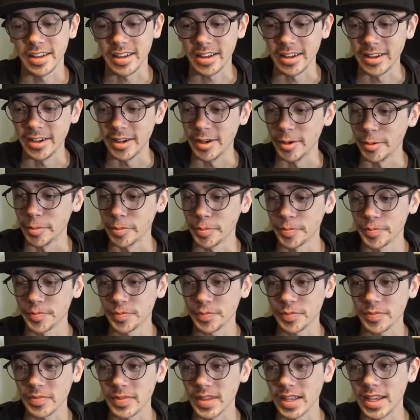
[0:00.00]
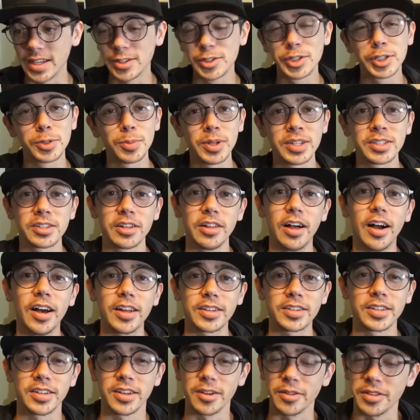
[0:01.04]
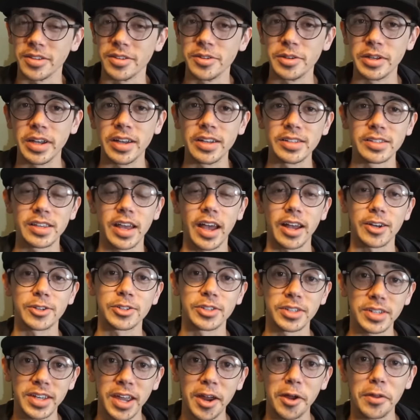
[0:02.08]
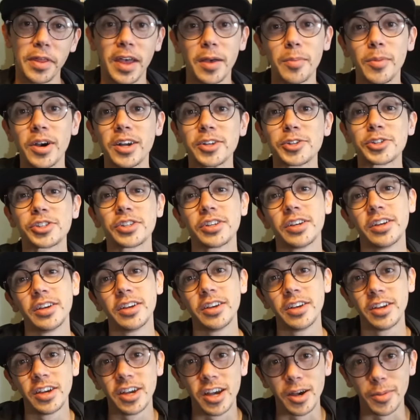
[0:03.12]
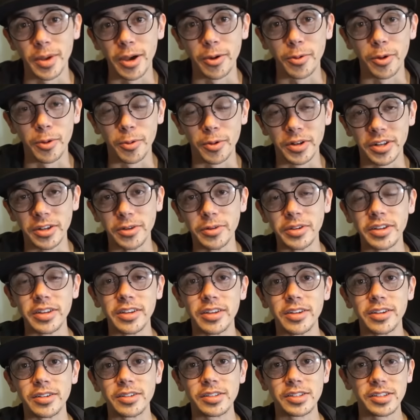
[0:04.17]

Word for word: Um, it just means a lot to know that you guys actually care that much about what we're doing here.